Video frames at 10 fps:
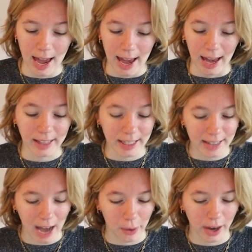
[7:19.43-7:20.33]
And then
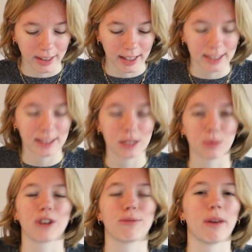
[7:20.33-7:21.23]
now, I think this is
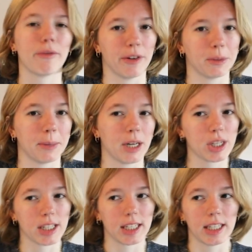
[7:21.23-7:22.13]
one of my favorite
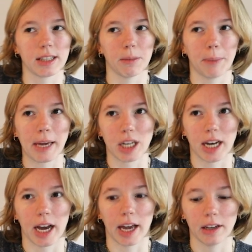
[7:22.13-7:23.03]
pages. It is a page that
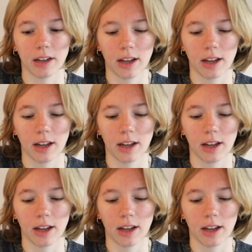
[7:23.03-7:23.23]
I